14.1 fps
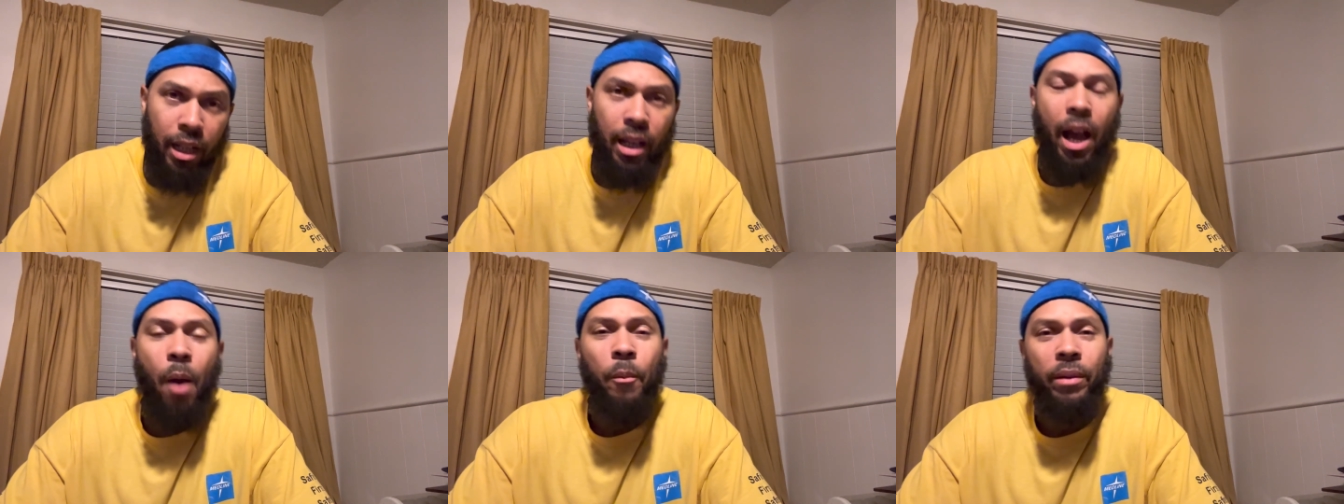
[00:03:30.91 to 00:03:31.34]

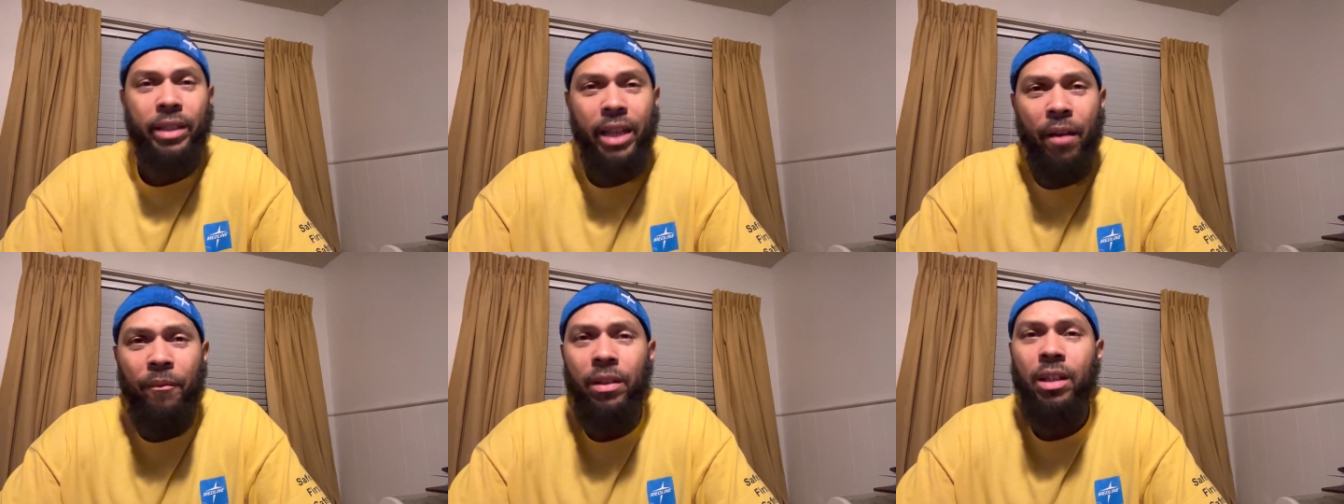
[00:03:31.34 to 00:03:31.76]
I would
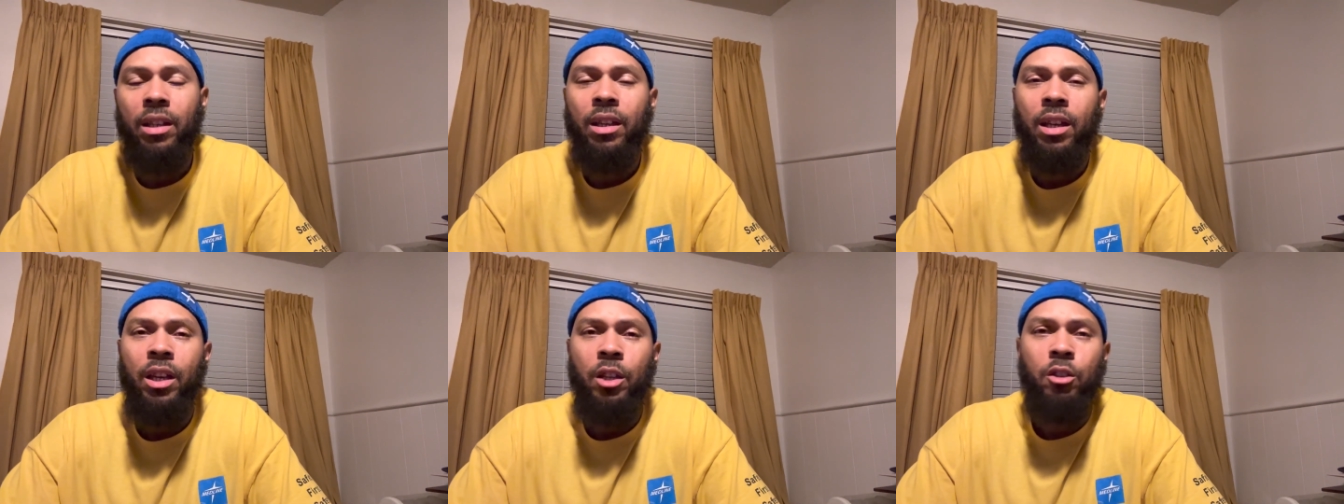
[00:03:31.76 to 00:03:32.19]
definitely,
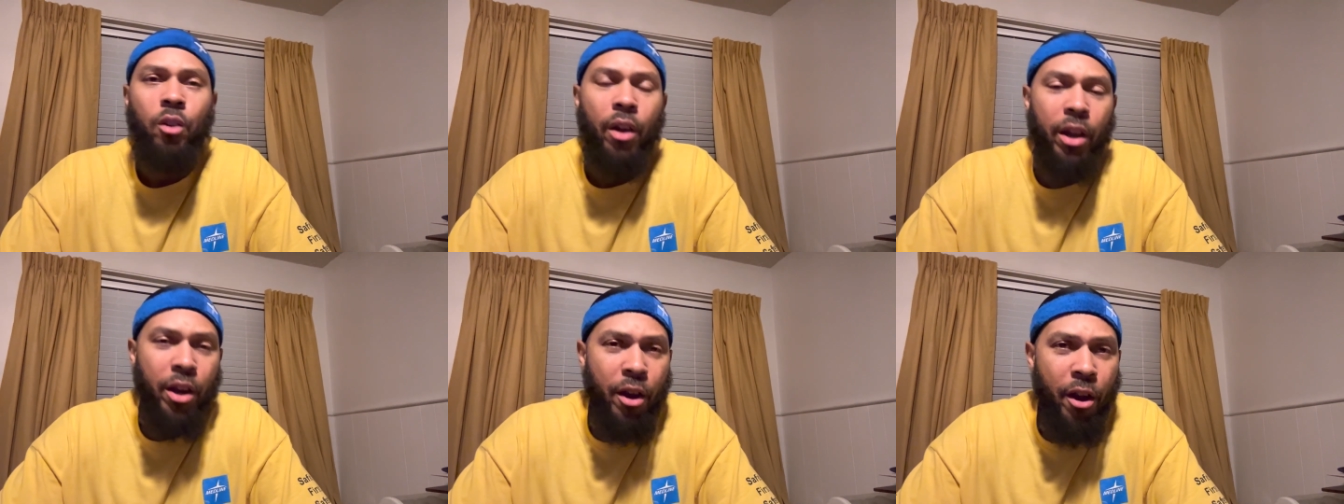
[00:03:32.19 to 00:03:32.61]
you know,
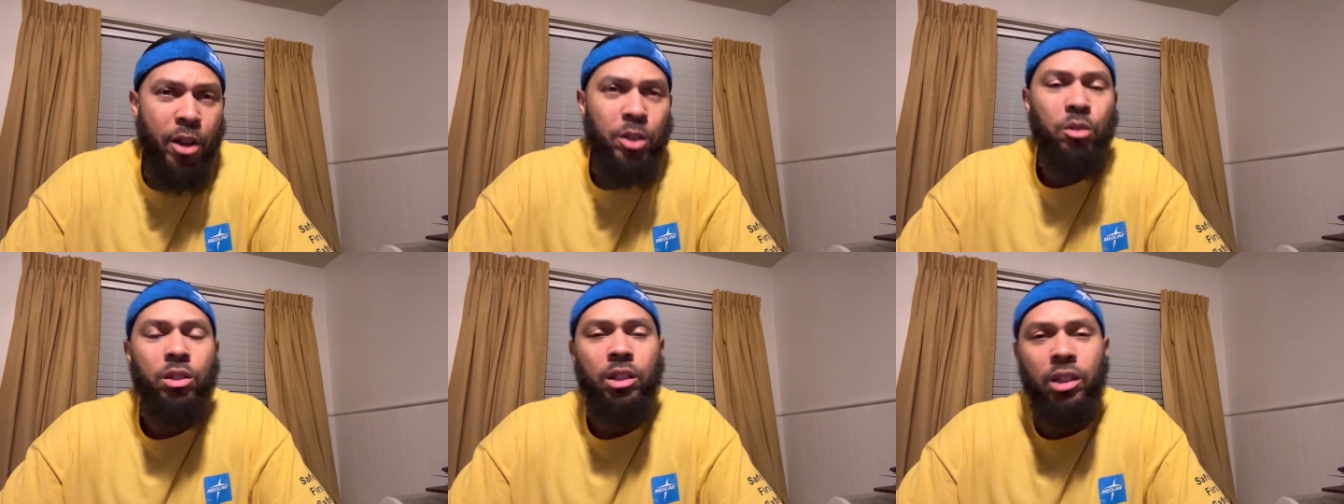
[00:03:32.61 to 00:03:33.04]
encourage
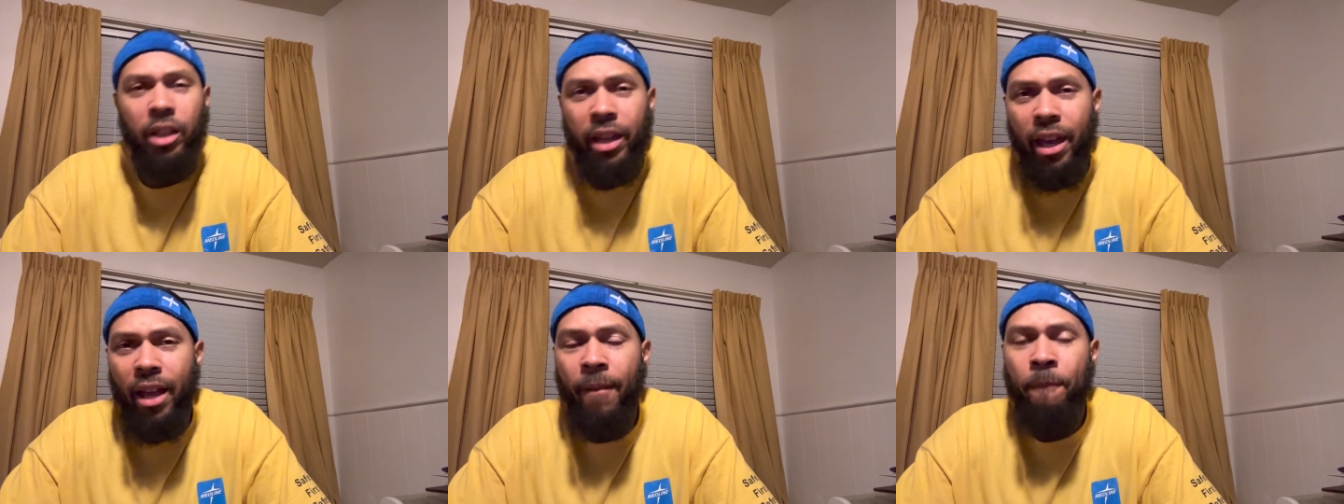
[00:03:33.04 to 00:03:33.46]
you to look
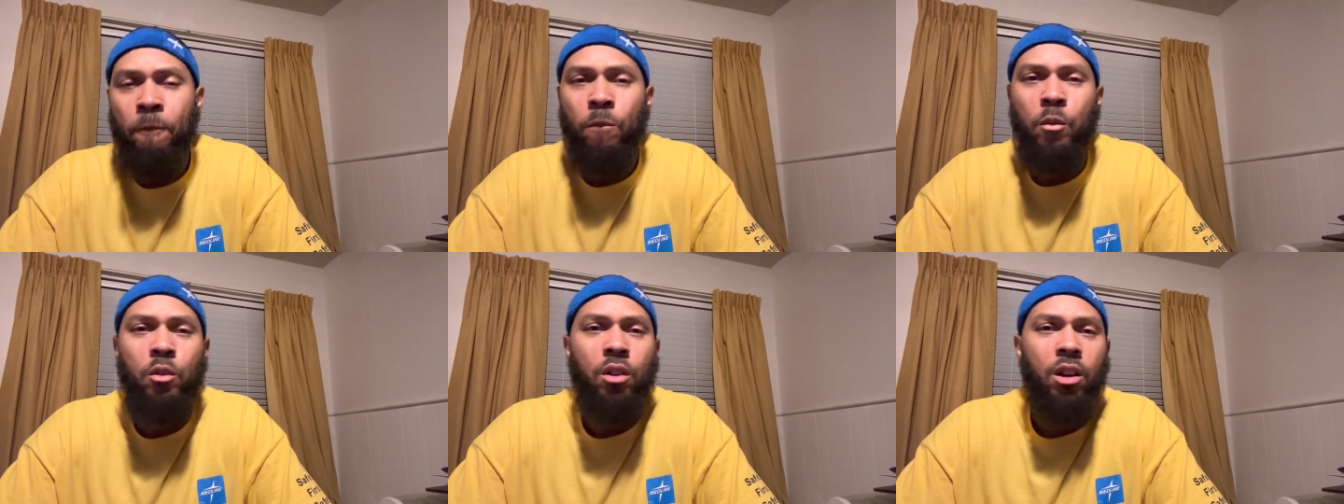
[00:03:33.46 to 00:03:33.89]
at,
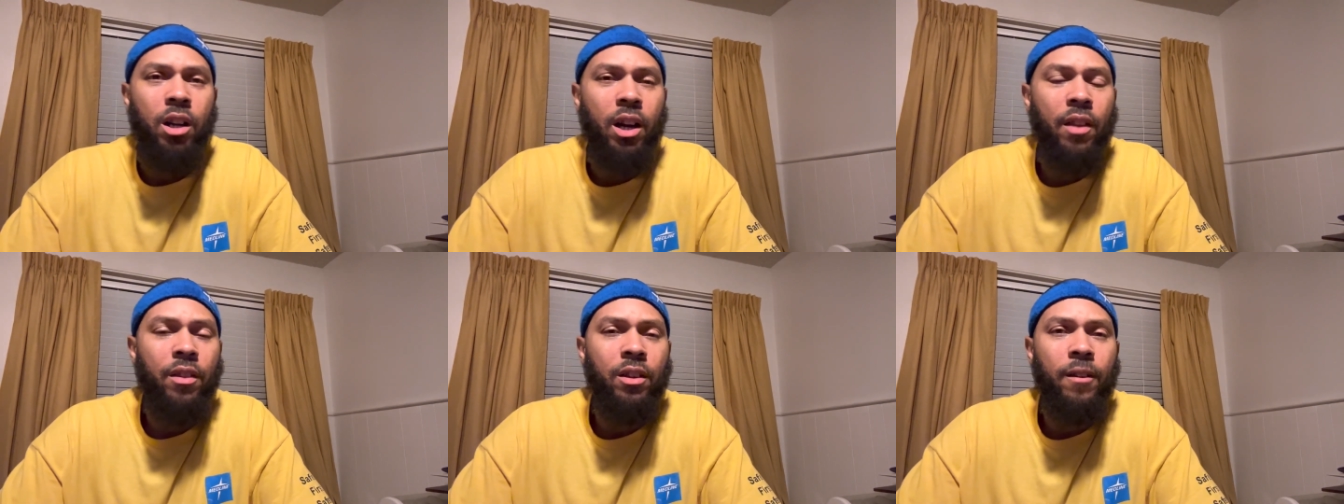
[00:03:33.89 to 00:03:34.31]
you know,
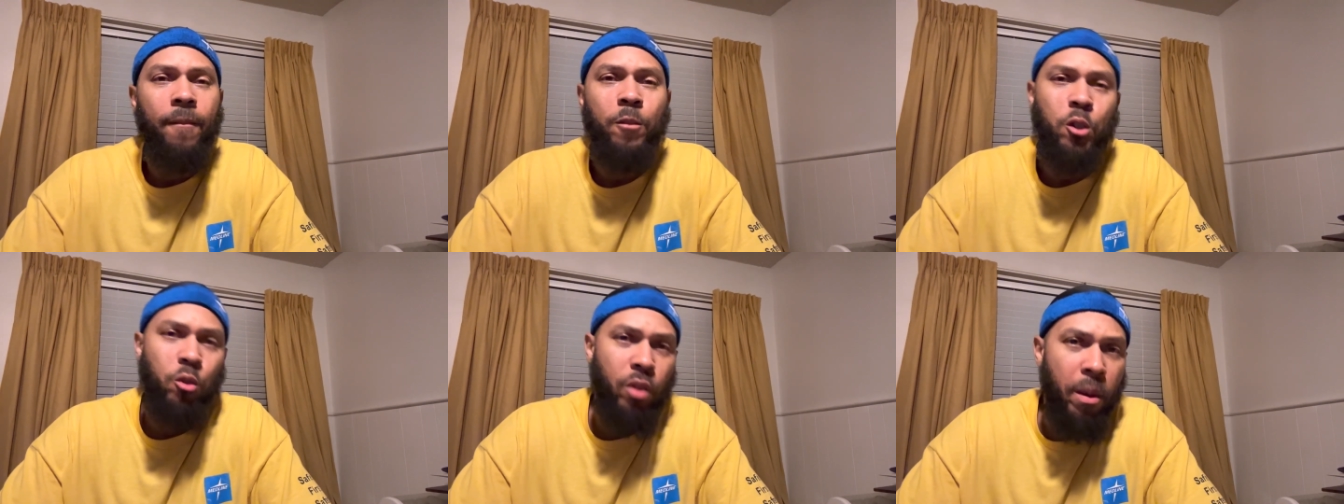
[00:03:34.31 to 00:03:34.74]
other
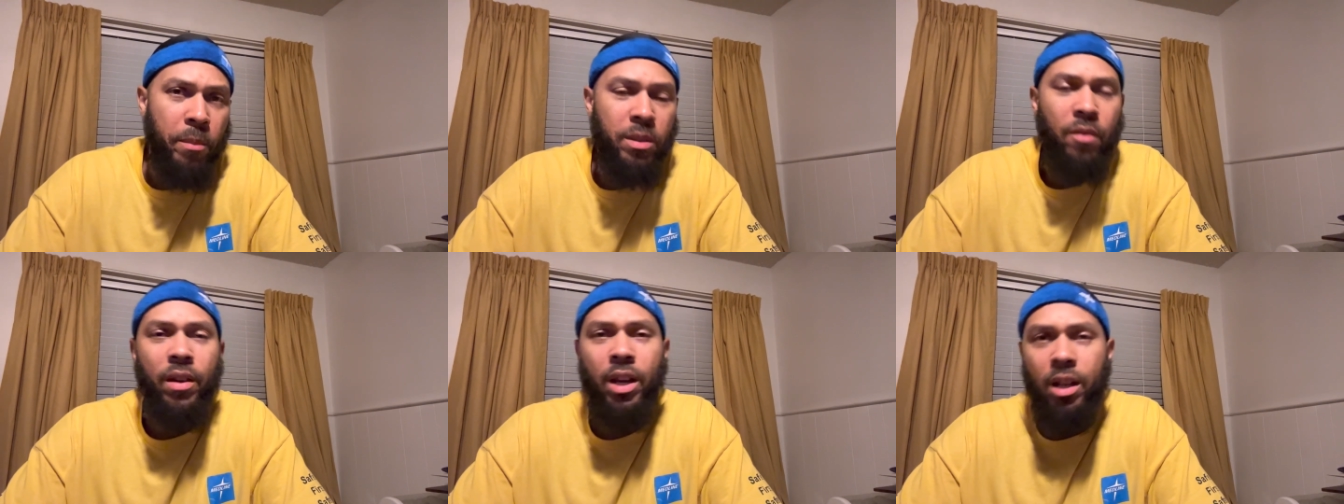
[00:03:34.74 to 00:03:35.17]
streams
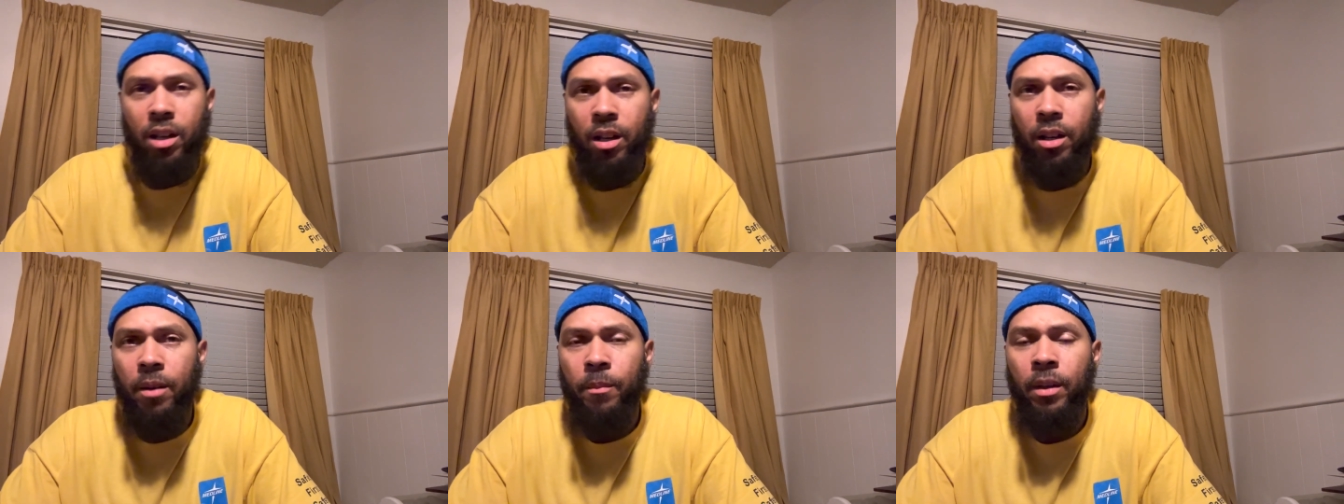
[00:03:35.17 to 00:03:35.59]
of
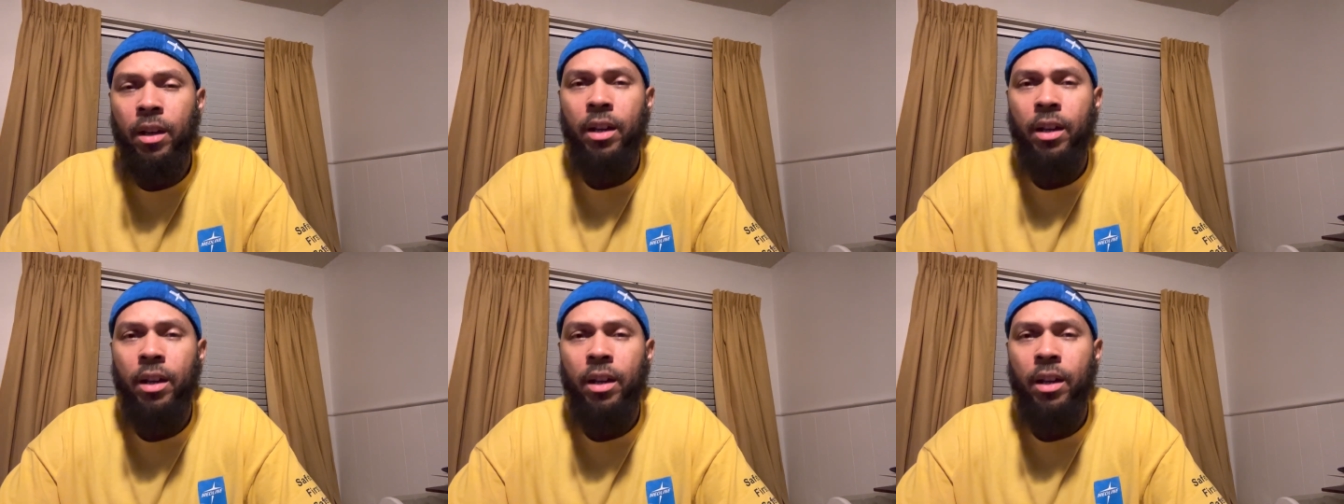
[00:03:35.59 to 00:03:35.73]
income.